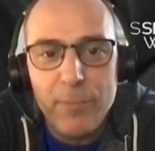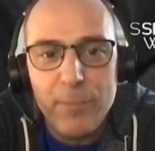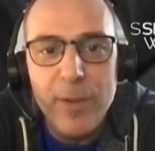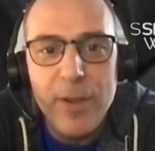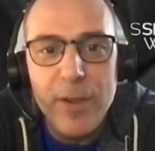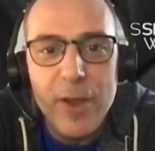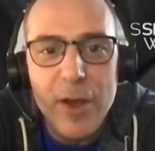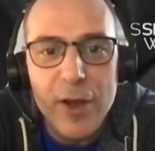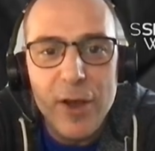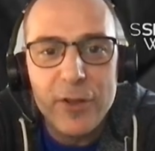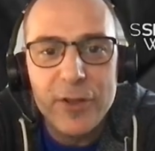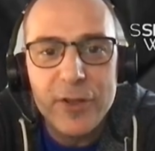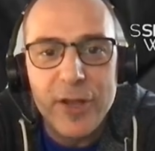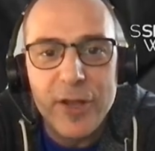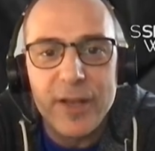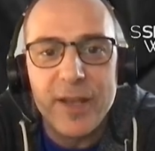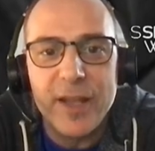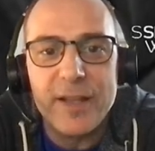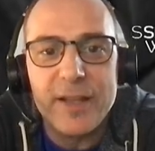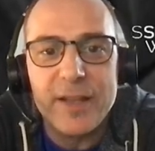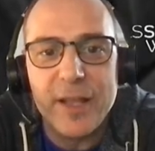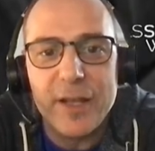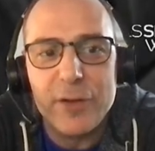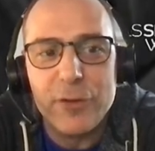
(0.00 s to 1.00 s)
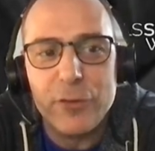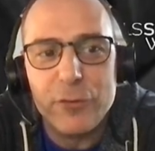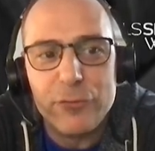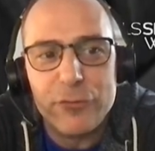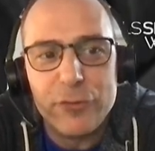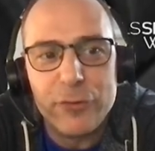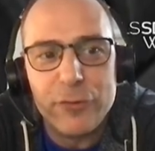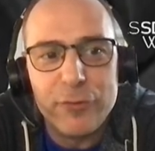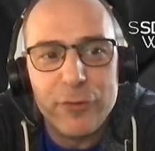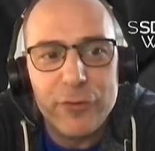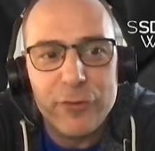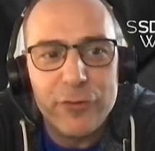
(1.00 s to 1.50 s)
But beyond connecting
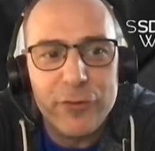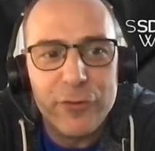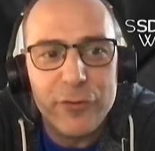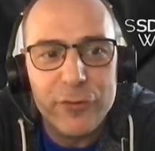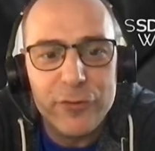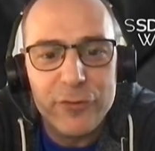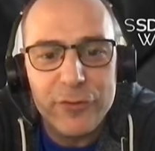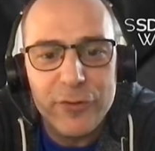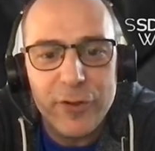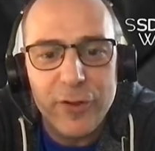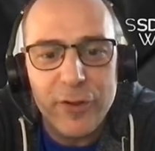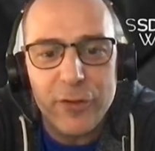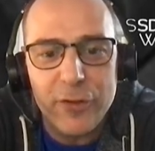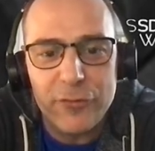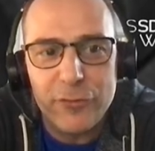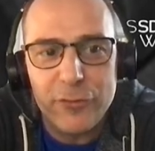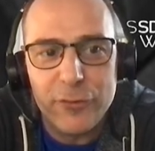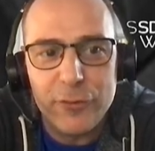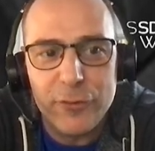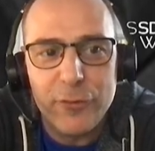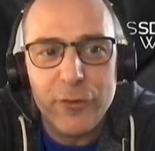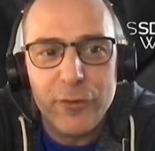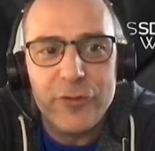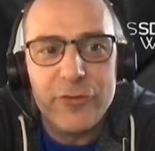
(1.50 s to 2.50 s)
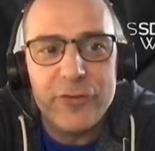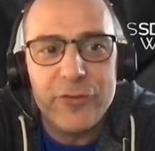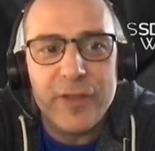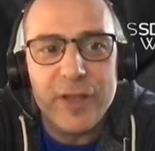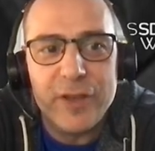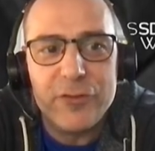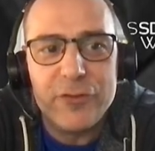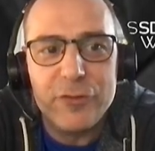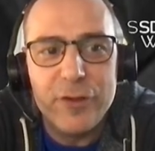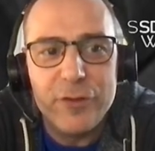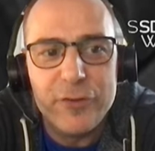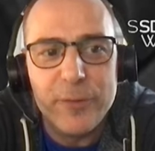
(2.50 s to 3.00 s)
those services, a service
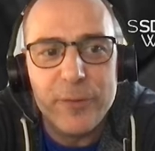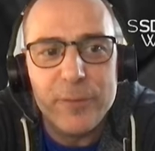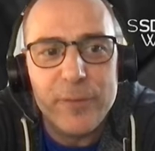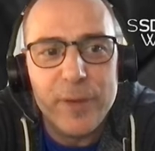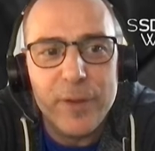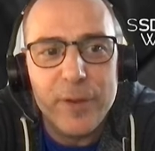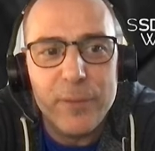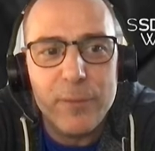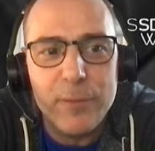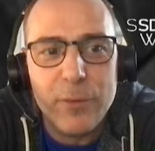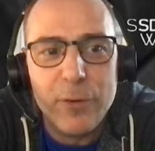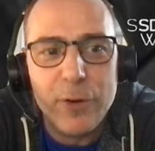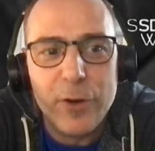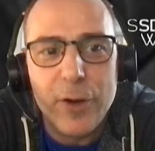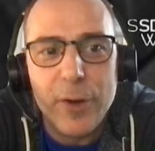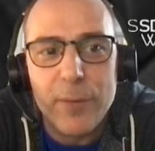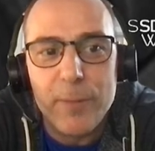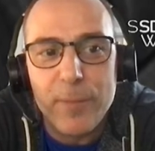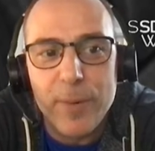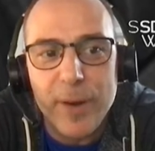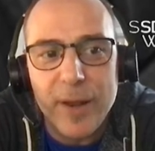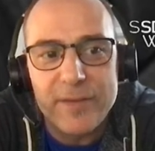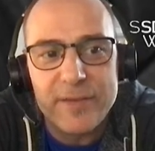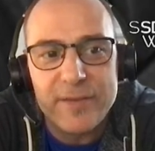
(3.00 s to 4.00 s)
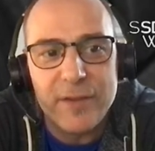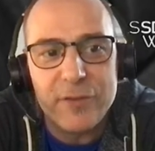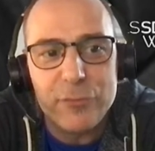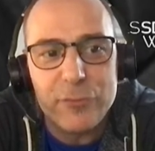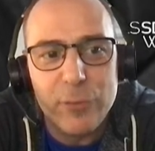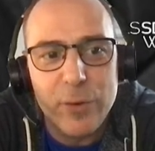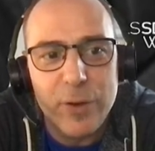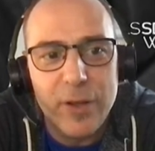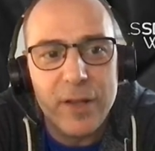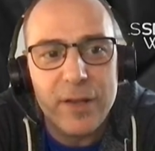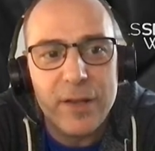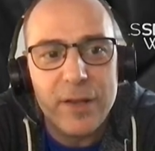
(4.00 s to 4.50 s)
is actually something more complex
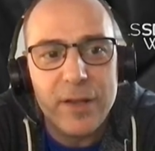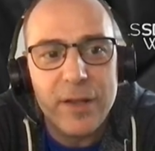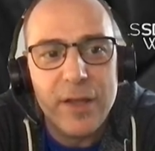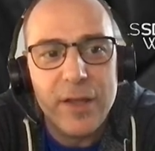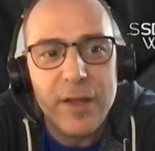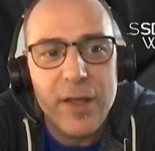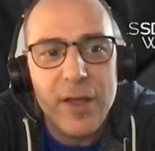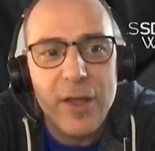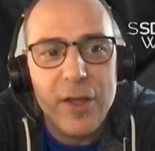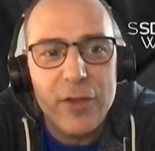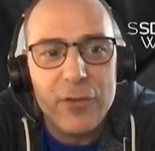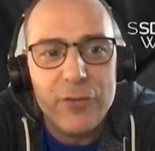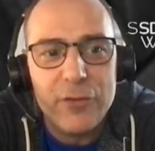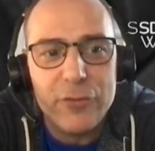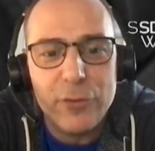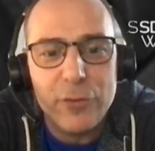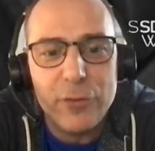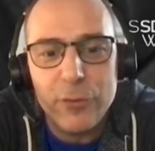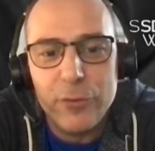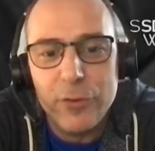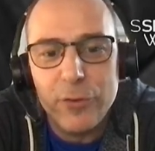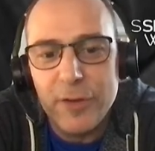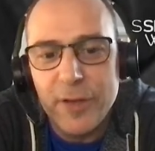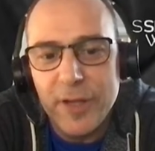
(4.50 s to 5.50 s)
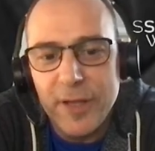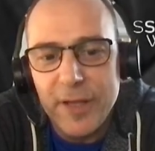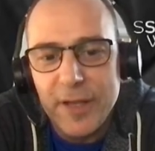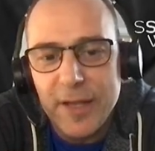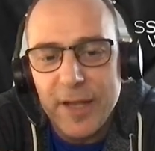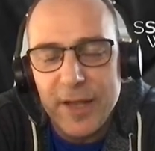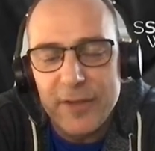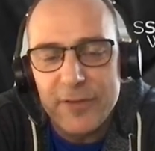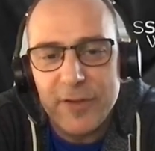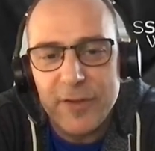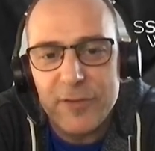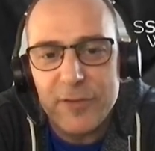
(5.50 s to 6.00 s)
as well. So you
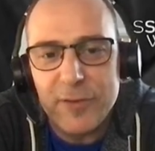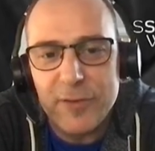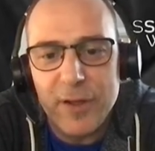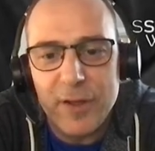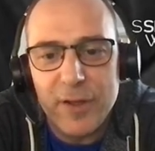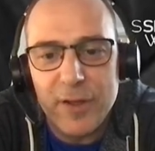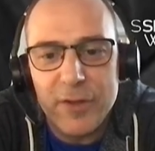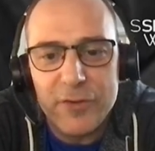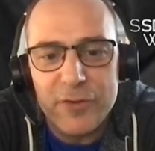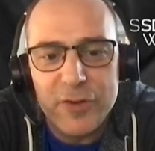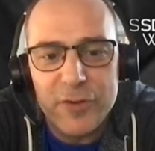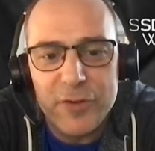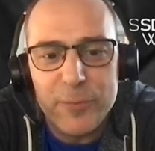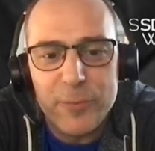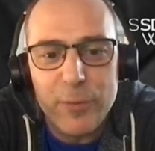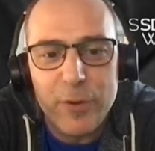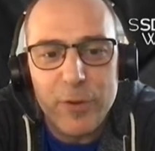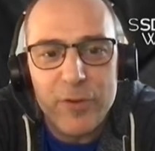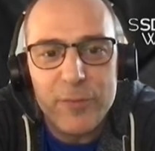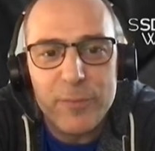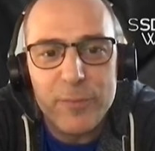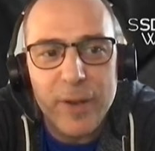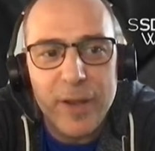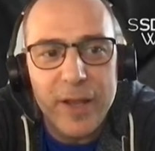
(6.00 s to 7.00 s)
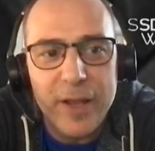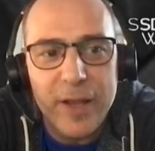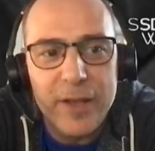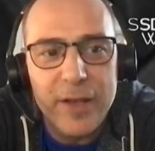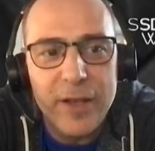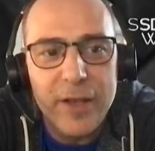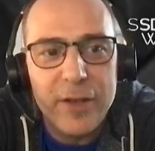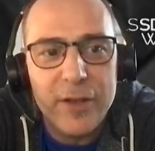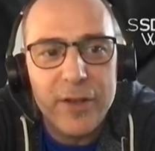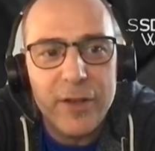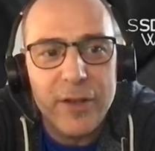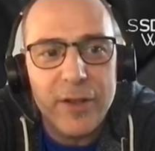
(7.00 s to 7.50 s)
need, as Jesper
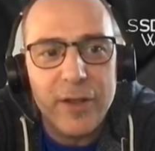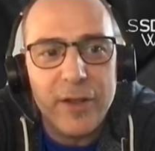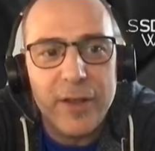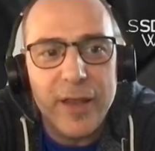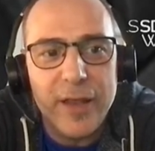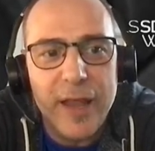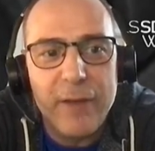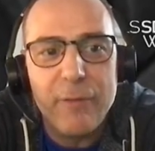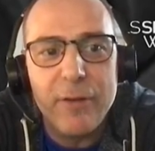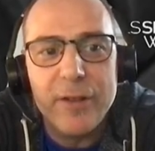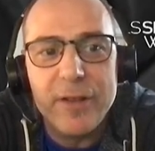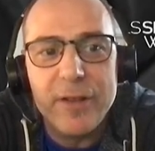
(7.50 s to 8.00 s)
explained, the